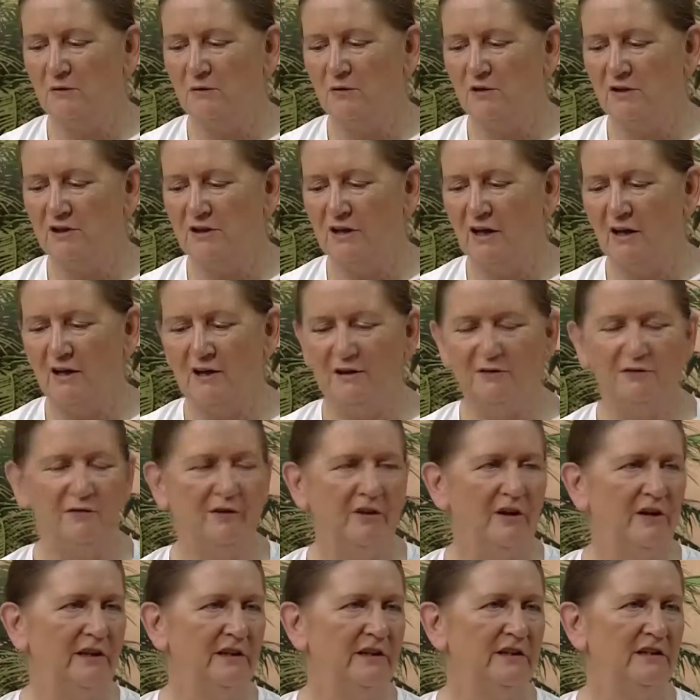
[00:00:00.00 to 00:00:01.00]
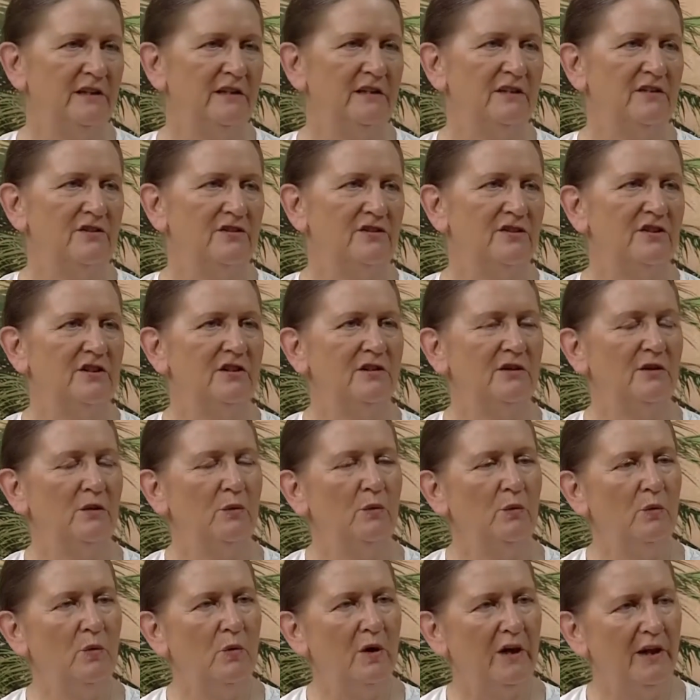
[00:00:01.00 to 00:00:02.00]
what I find is that
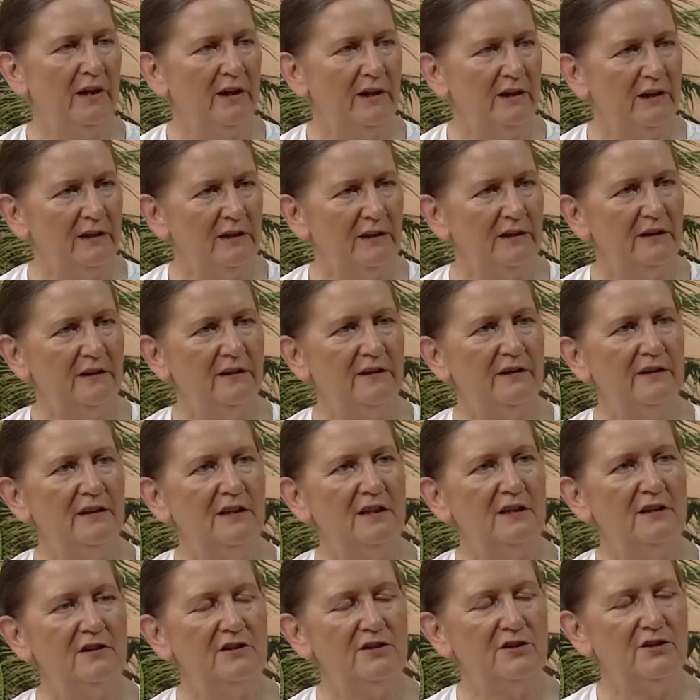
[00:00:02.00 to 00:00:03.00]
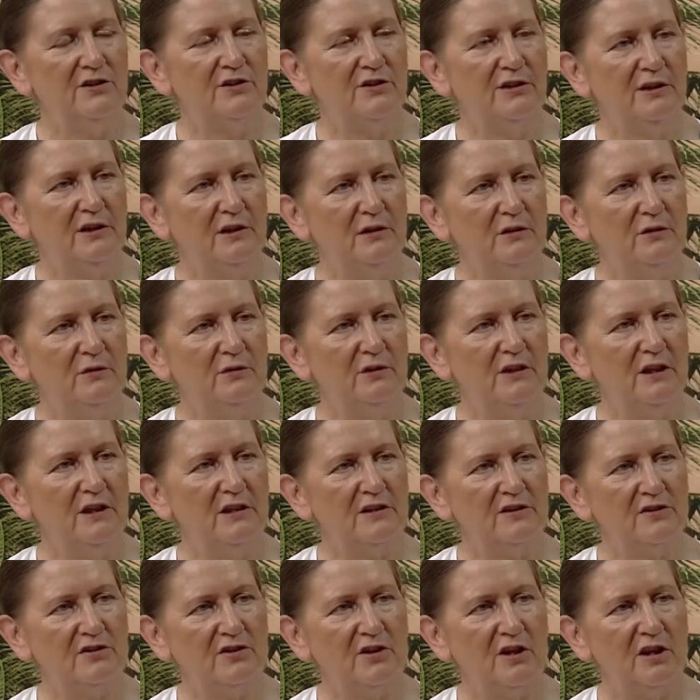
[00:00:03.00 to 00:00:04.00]
the way these three
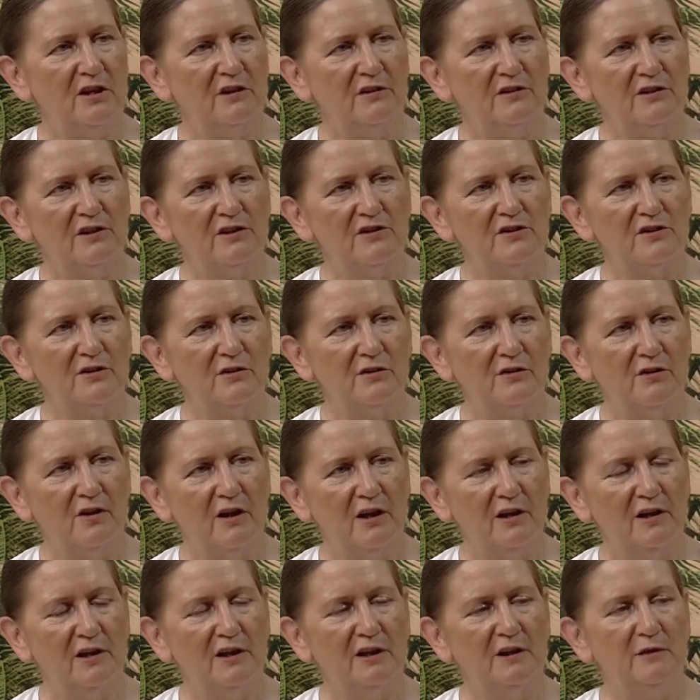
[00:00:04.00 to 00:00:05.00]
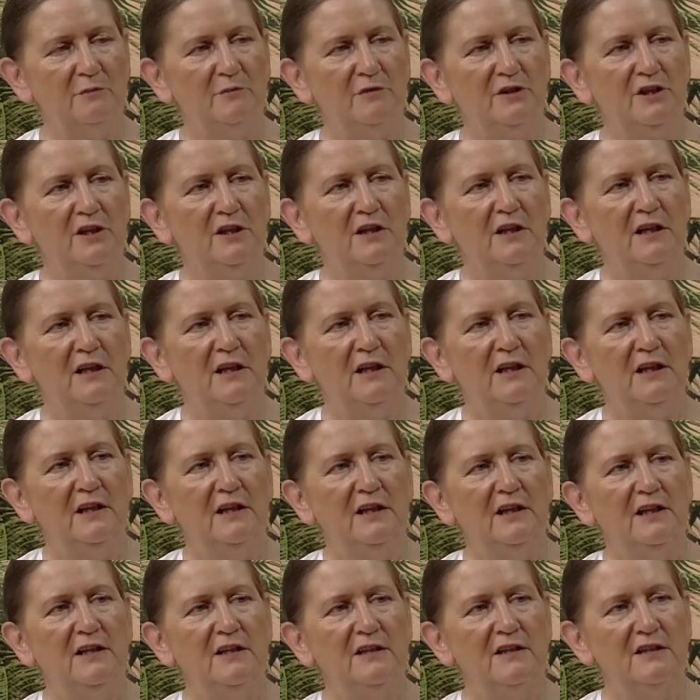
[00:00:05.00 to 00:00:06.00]
gunas are described
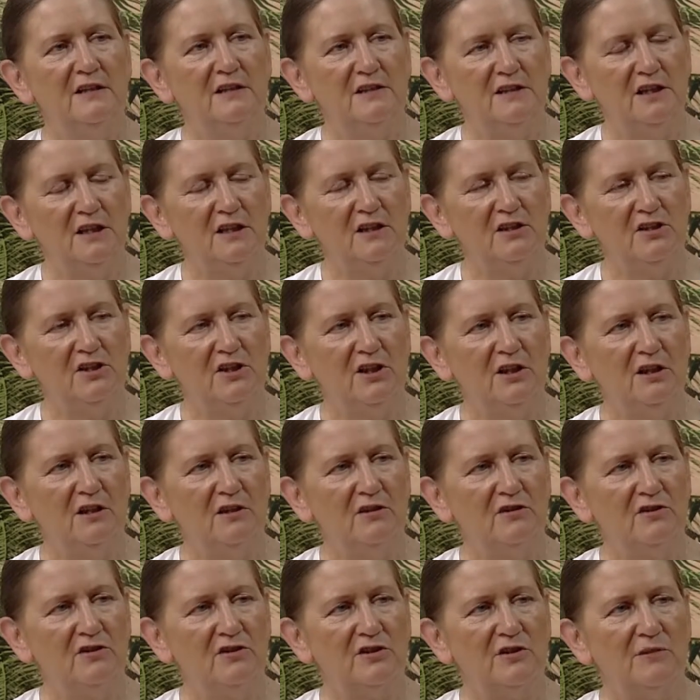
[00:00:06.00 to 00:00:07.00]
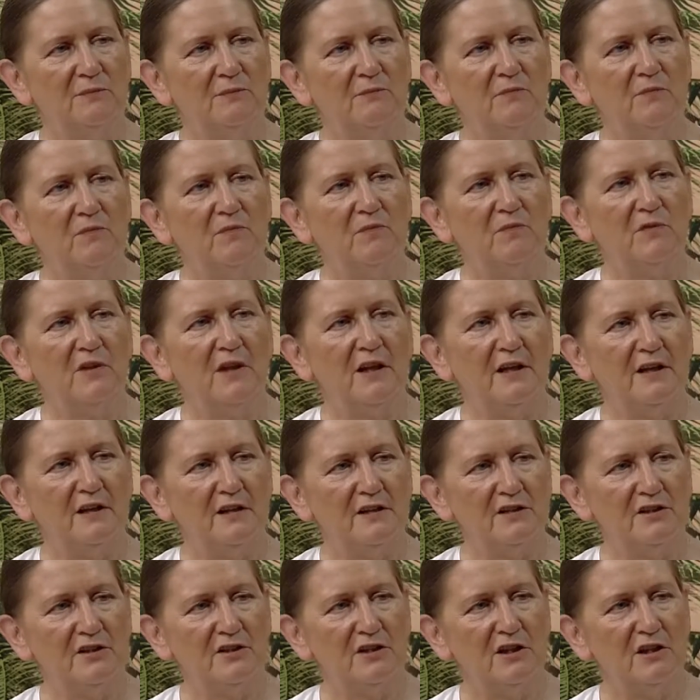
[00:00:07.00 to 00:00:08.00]
in the teachings that
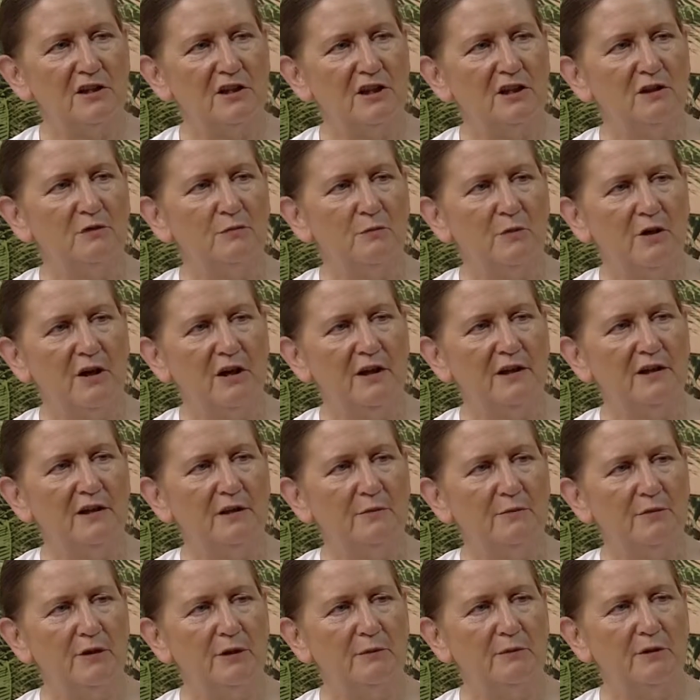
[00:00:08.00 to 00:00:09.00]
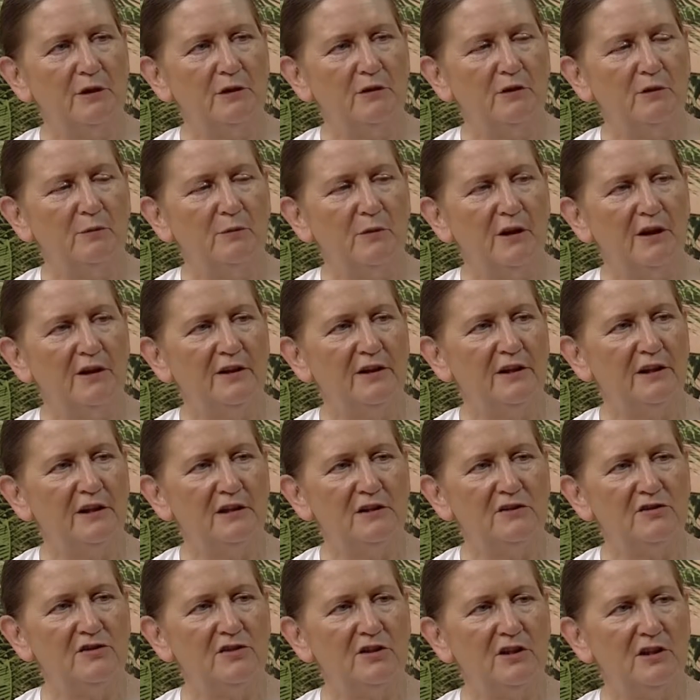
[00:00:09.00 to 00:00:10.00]
are studied by the Brahma
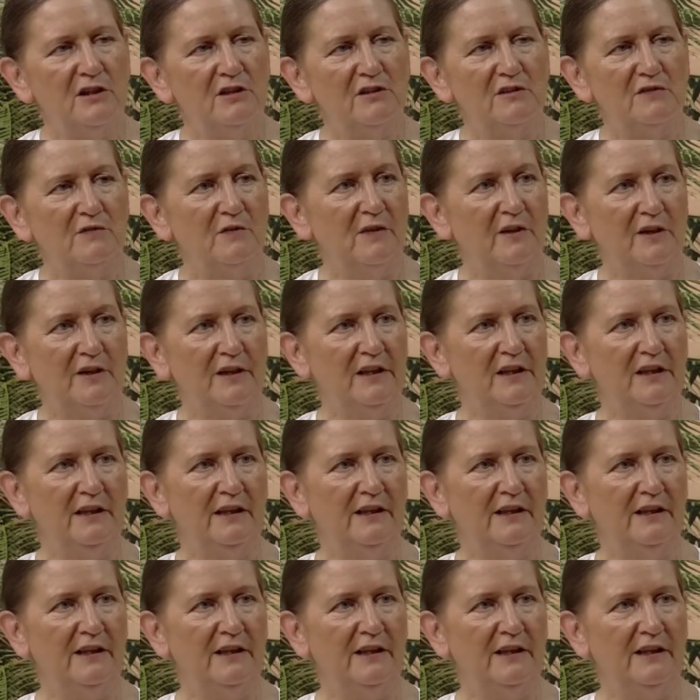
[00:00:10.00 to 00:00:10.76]
Kumaris is very